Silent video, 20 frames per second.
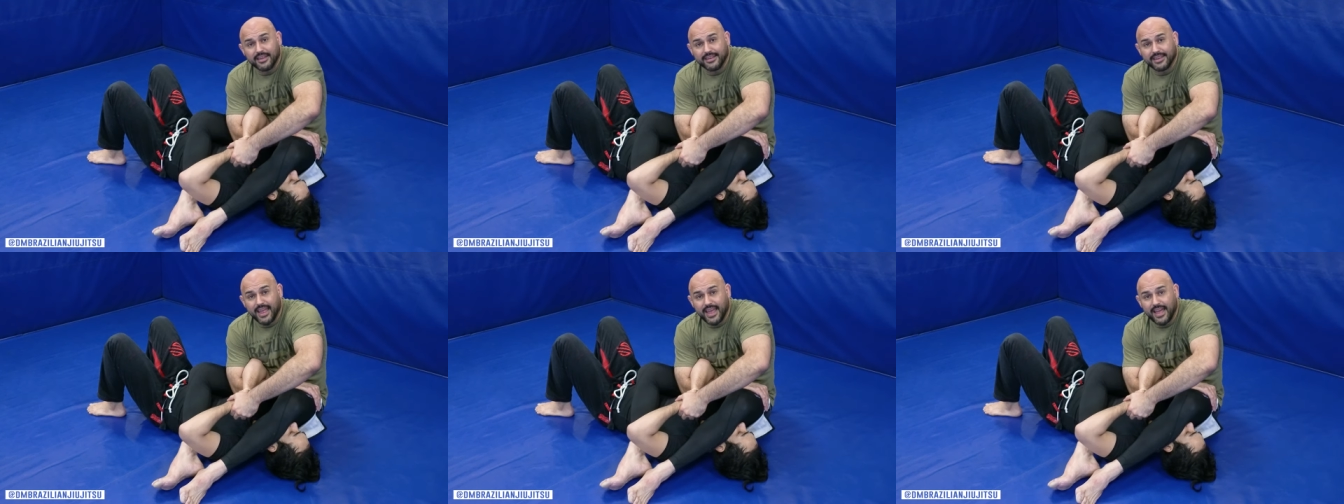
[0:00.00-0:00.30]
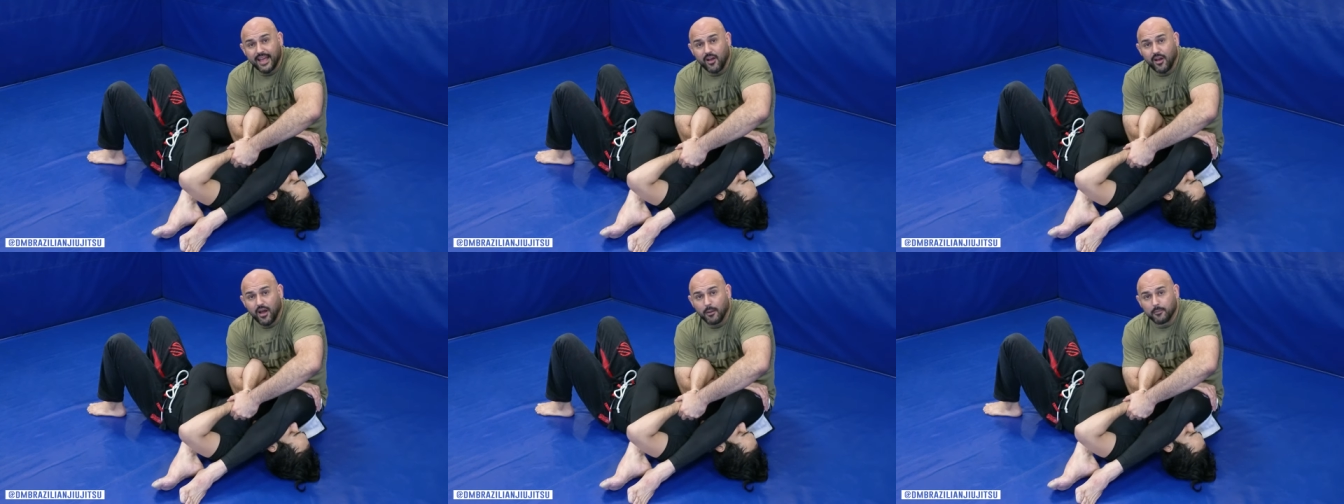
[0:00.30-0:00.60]

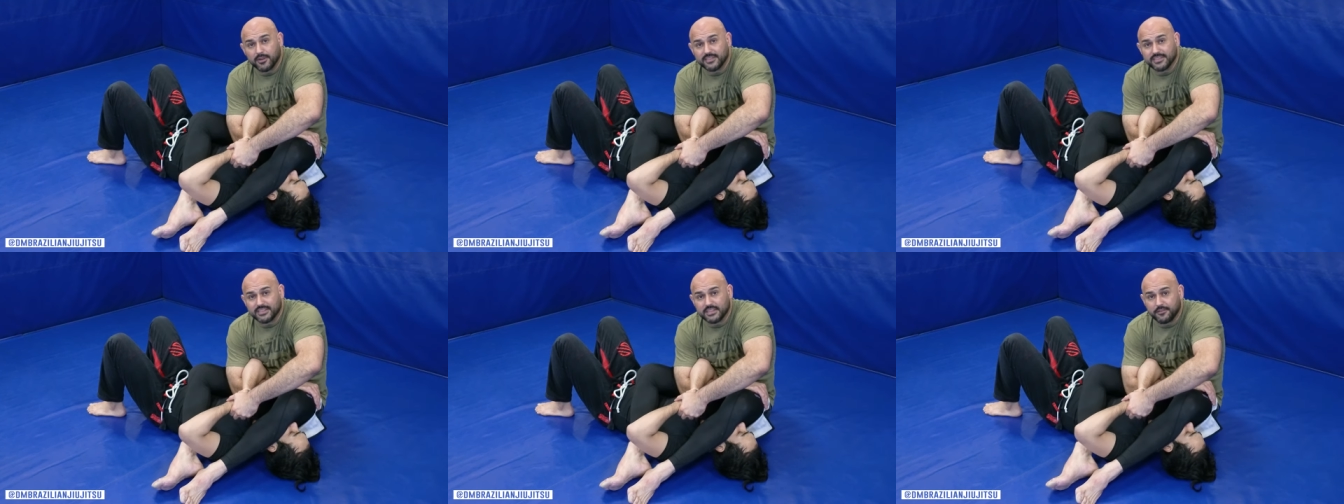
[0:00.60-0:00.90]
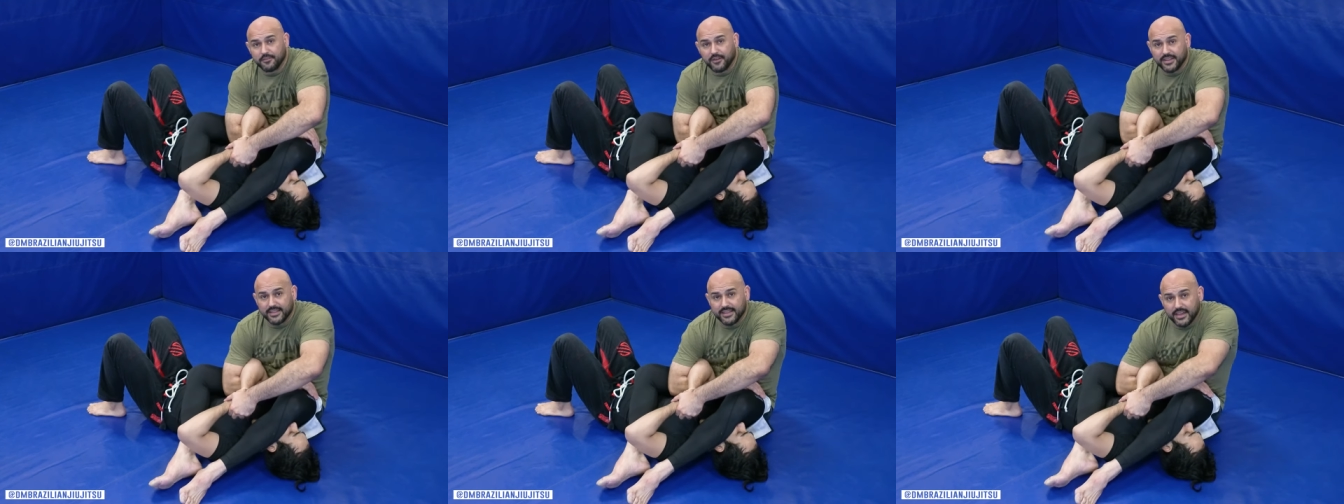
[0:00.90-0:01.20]
now I'm going to see
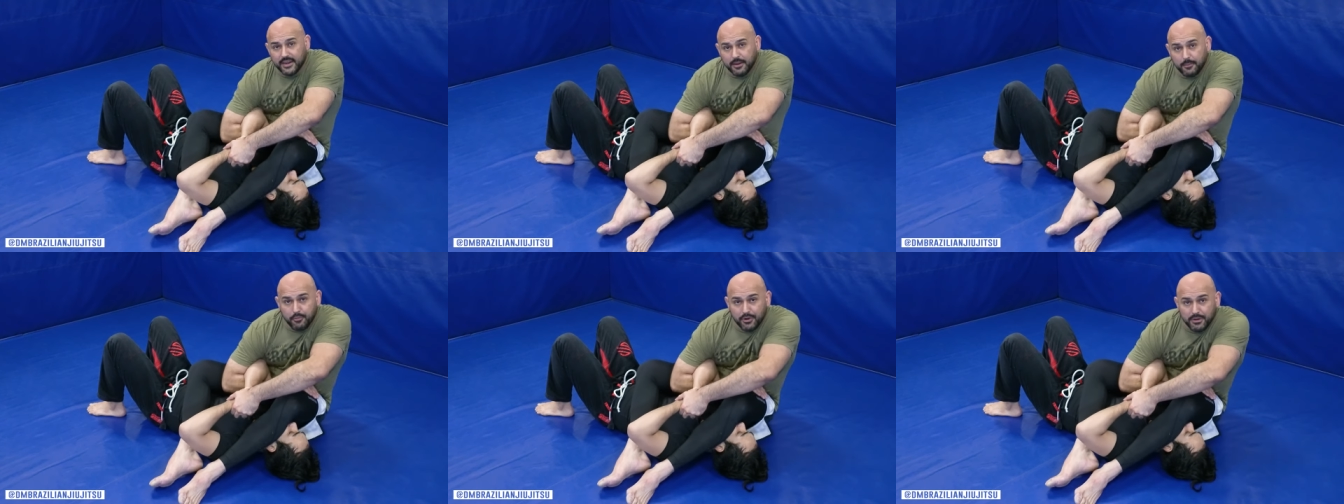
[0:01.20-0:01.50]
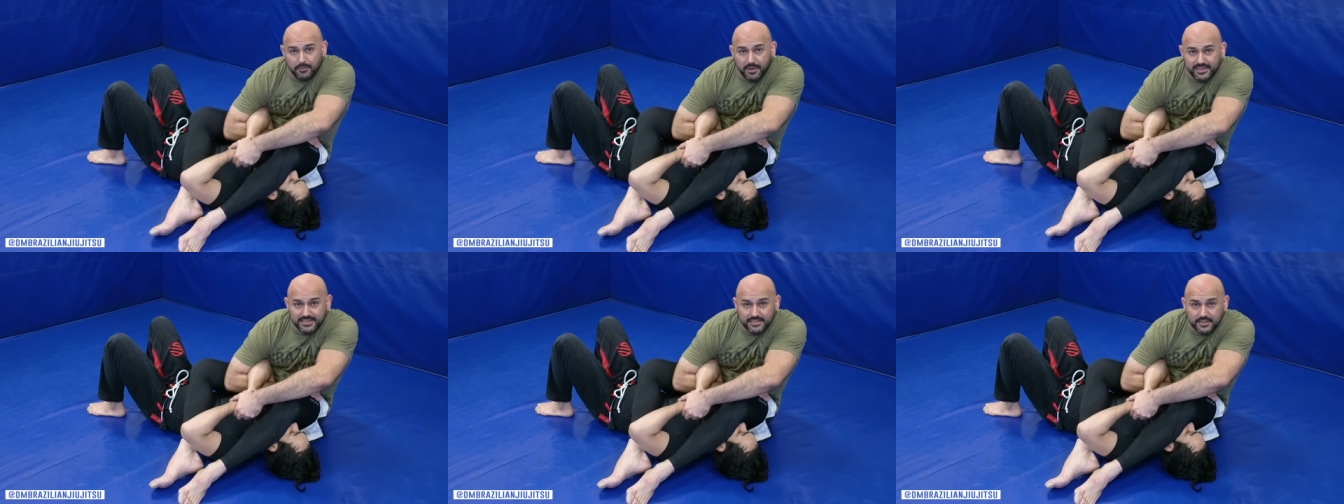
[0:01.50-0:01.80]
if I can kind of
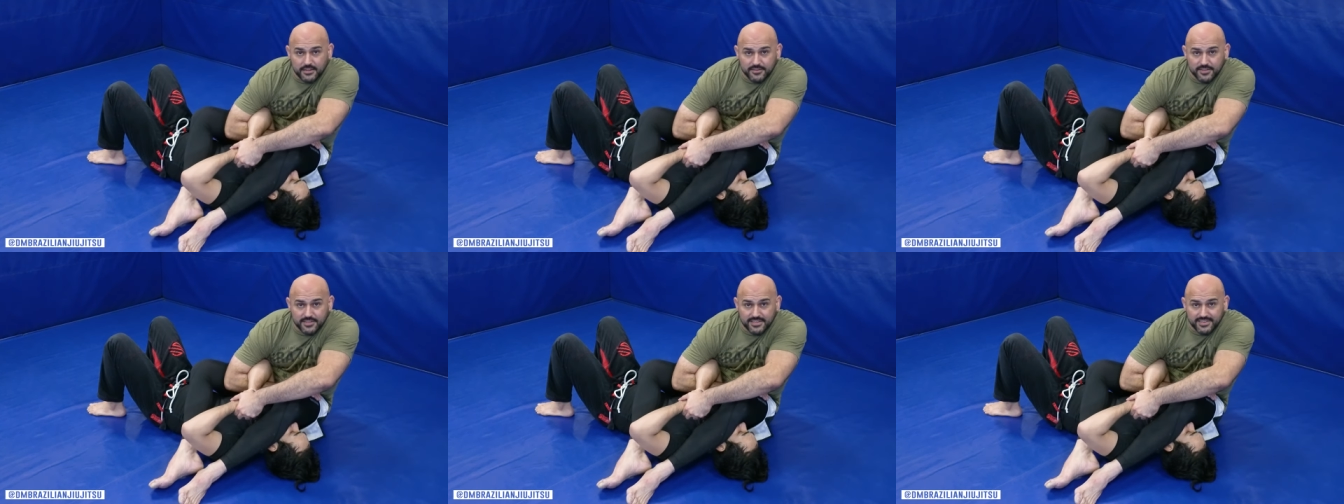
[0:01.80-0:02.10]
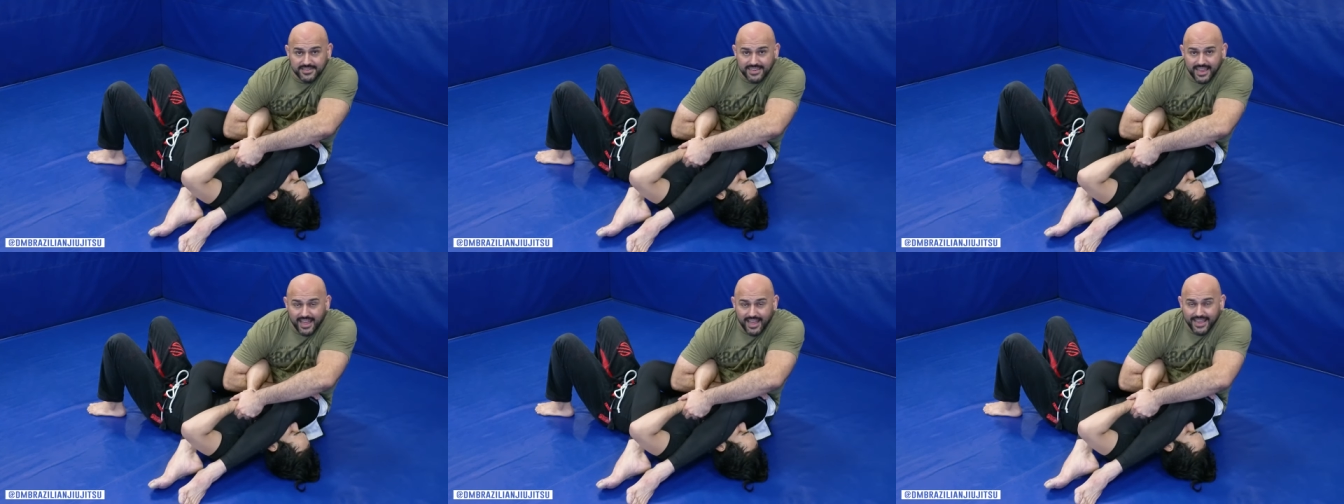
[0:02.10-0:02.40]
bring myself to the
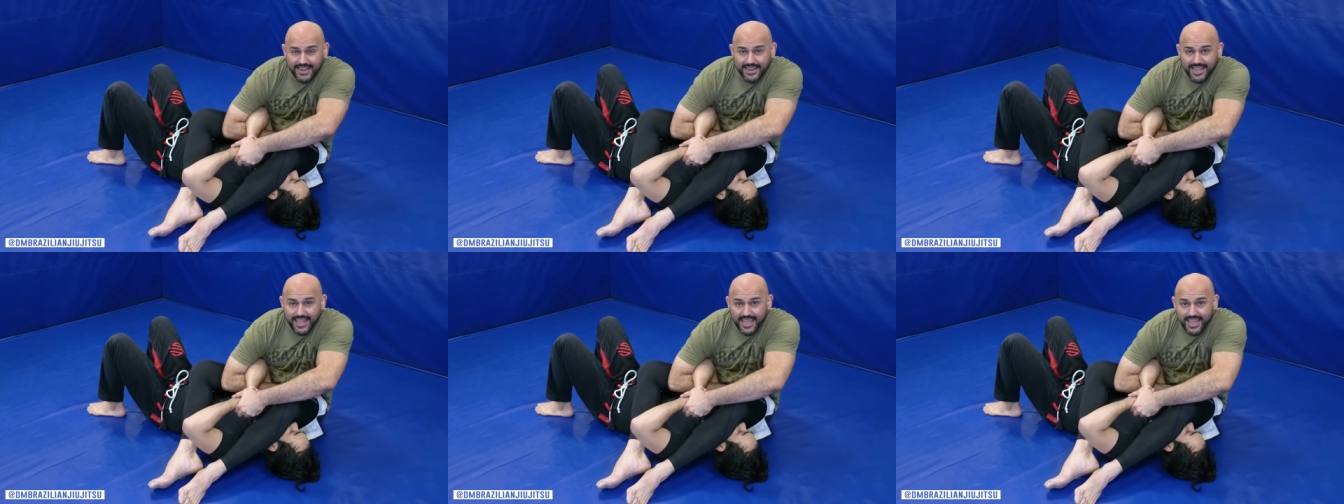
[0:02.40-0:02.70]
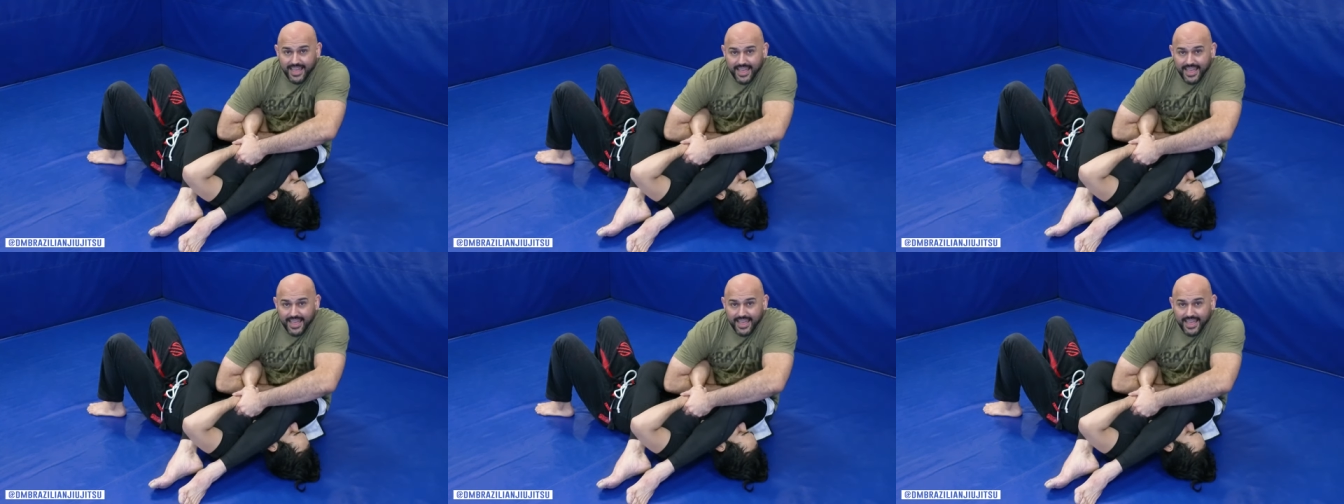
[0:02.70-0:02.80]
side